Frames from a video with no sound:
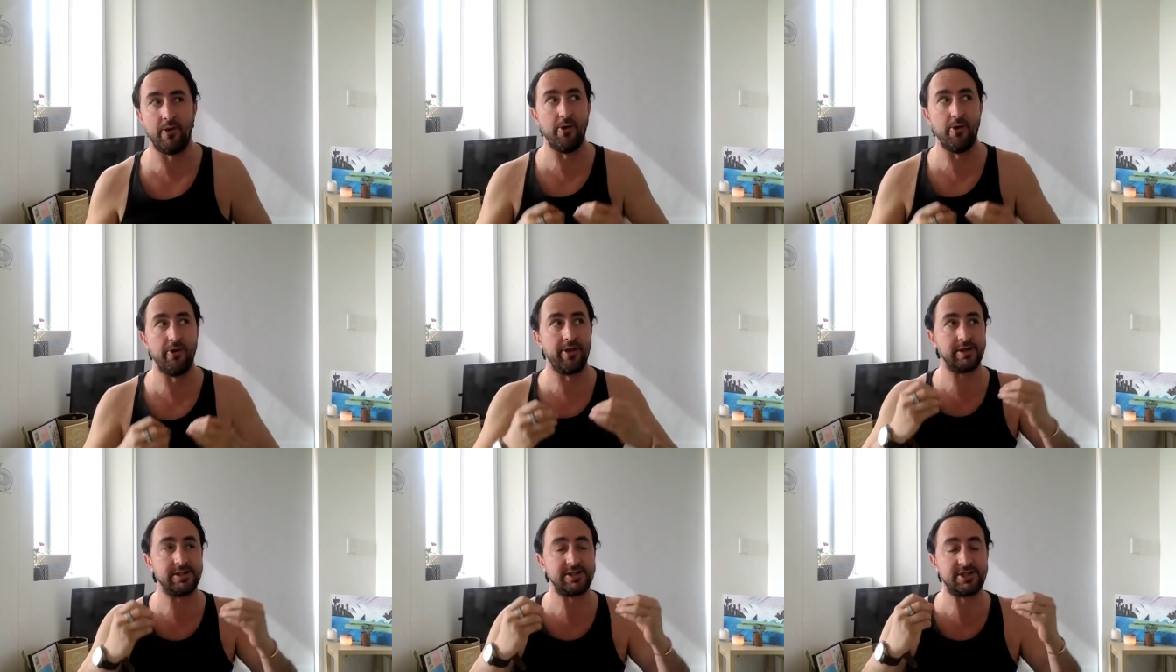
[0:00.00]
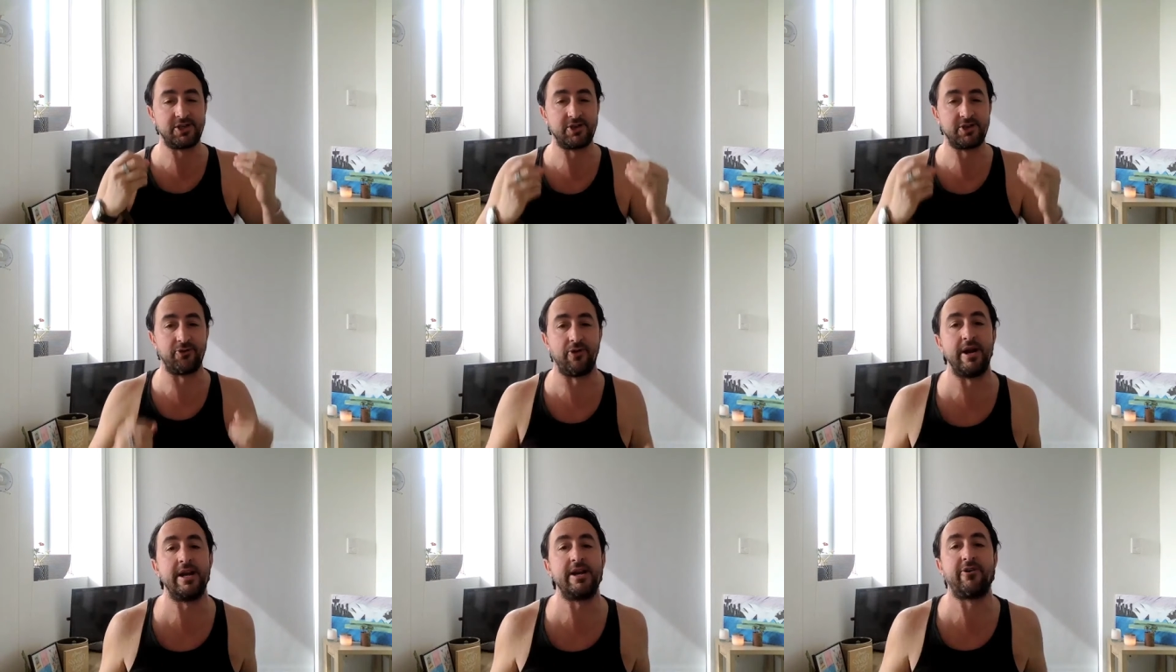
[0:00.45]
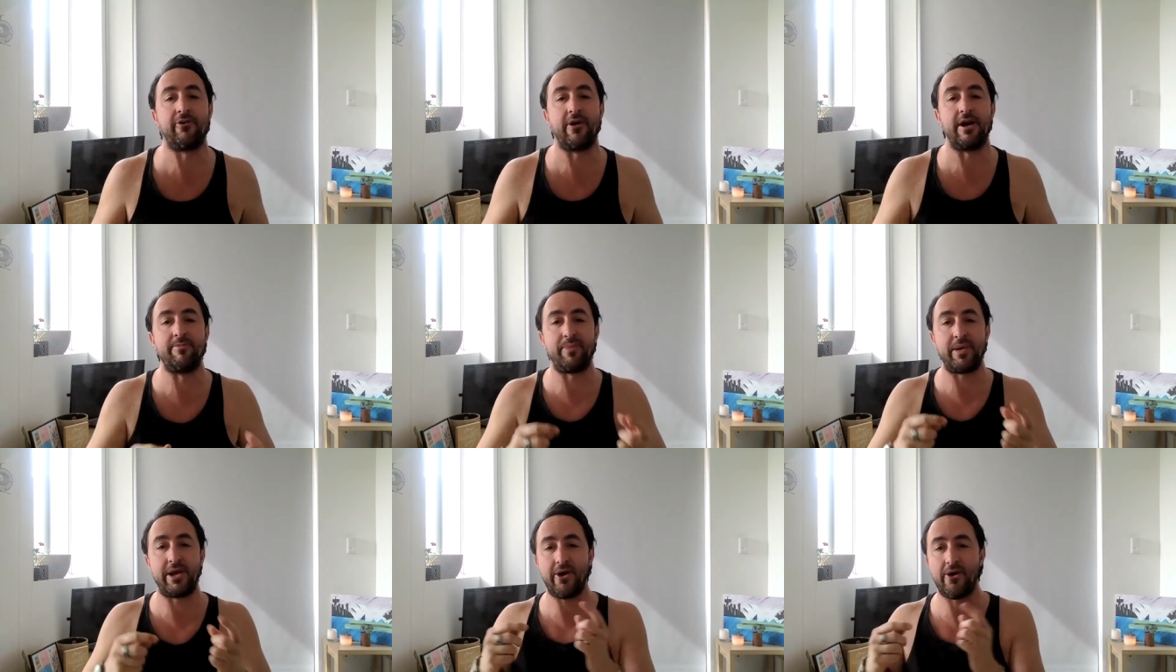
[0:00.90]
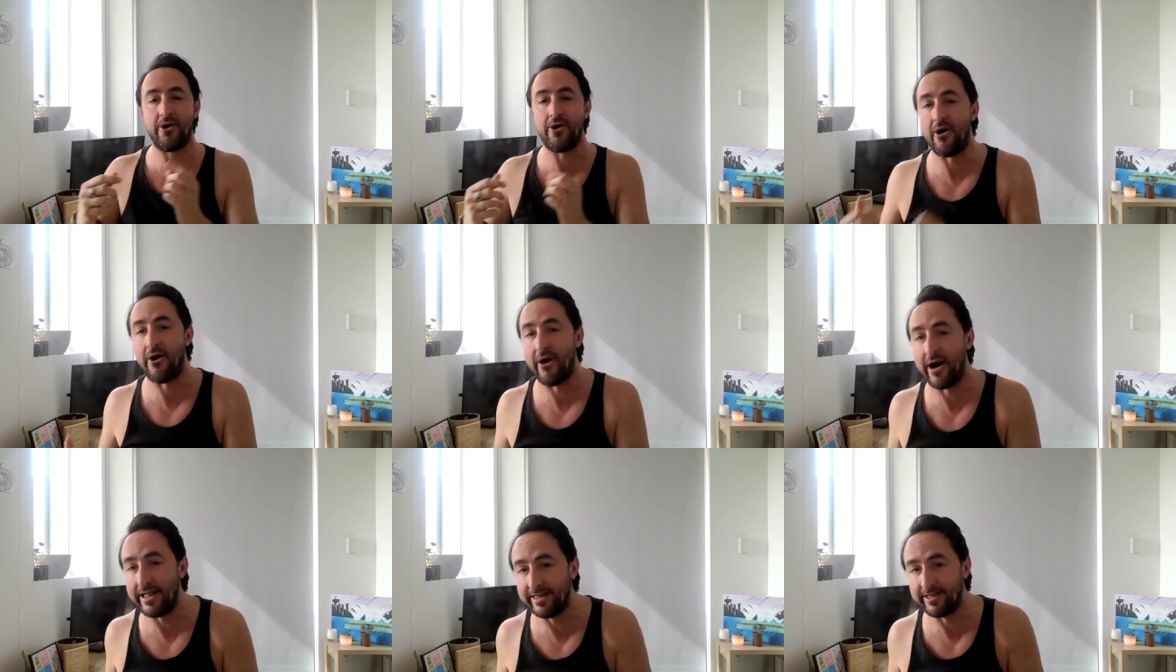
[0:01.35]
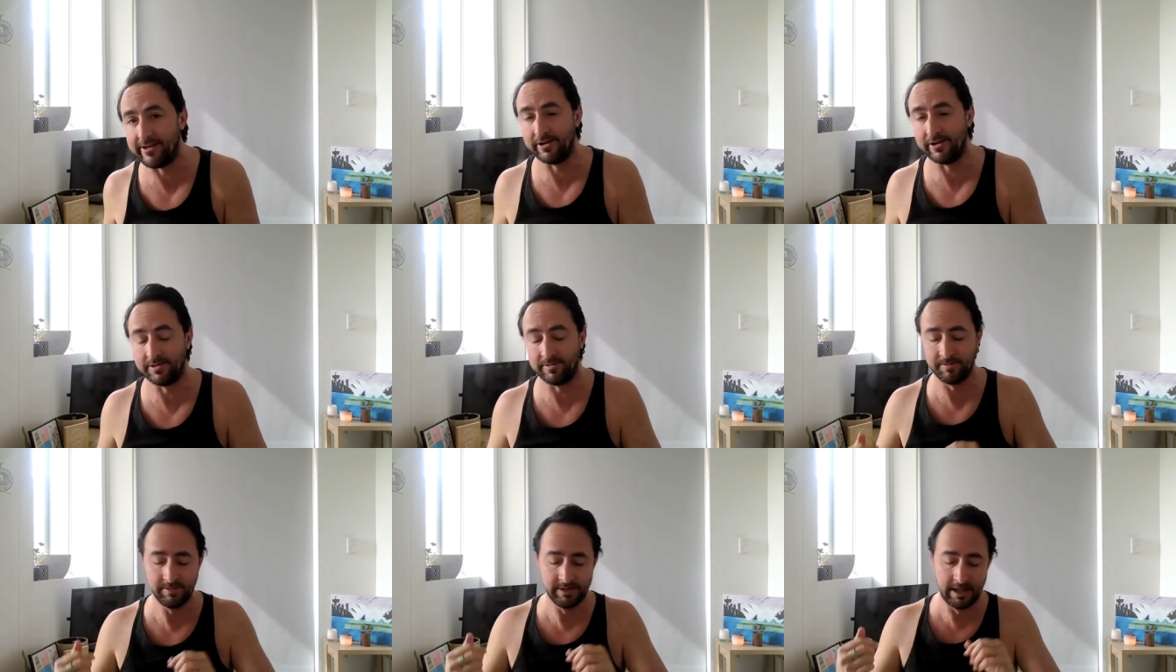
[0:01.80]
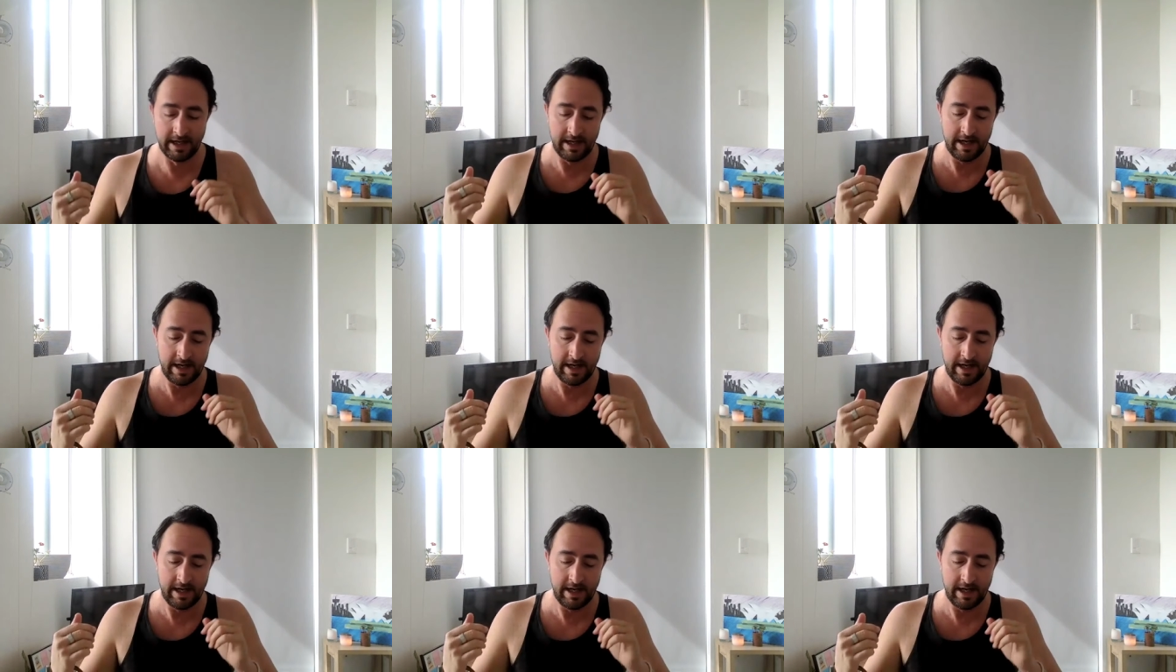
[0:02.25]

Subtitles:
or the street cred behind them